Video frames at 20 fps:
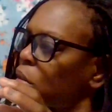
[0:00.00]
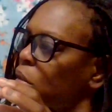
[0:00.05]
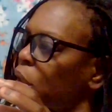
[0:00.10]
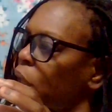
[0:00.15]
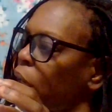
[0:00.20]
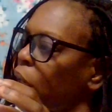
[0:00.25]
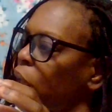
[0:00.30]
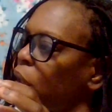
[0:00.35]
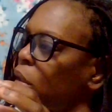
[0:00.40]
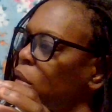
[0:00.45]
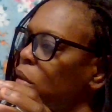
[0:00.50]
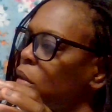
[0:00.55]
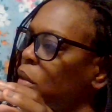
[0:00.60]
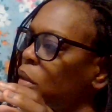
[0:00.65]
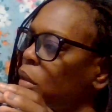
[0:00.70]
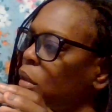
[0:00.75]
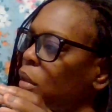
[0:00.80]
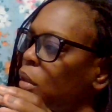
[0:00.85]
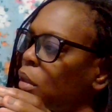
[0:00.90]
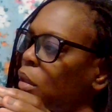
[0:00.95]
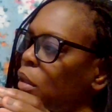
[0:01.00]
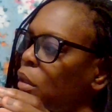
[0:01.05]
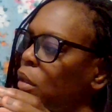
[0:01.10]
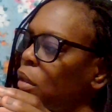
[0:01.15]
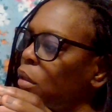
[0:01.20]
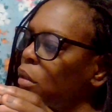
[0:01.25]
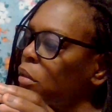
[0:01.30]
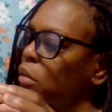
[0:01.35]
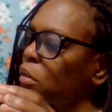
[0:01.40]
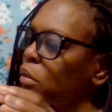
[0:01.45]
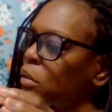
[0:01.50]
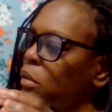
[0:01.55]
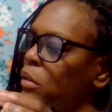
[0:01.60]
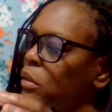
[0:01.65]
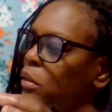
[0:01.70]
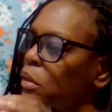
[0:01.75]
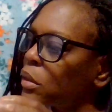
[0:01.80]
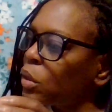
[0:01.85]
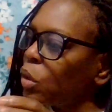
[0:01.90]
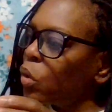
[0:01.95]
like the
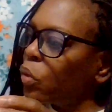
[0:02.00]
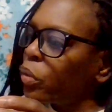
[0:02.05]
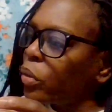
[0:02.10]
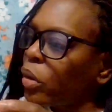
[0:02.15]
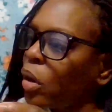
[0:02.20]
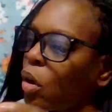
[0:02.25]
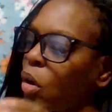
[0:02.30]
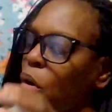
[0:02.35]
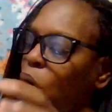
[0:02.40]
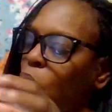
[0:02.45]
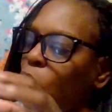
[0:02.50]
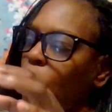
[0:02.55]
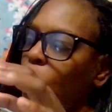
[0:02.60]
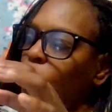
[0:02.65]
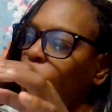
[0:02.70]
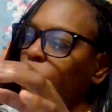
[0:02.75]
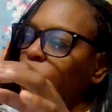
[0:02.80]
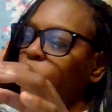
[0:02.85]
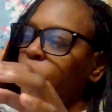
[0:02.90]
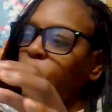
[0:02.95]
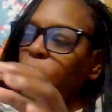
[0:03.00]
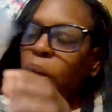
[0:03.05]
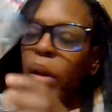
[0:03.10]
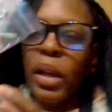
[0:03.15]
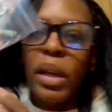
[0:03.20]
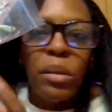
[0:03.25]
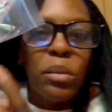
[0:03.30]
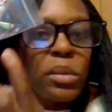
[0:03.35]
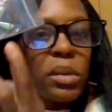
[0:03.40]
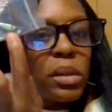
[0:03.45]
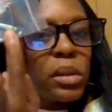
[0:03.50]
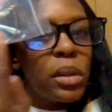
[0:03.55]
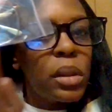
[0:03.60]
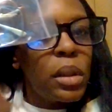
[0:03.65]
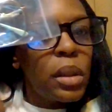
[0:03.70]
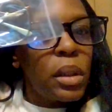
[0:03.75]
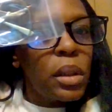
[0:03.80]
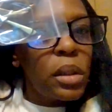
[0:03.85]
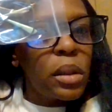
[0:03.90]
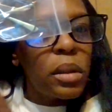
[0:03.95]
silver or gold frames.
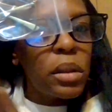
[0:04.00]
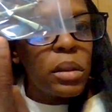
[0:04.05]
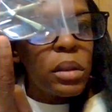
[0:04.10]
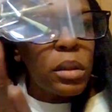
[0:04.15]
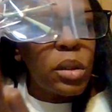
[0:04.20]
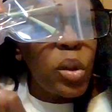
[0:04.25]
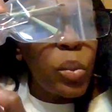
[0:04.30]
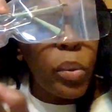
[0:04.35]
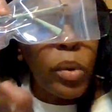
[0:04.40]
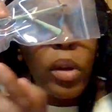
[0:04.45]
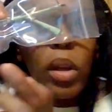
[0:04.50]
Super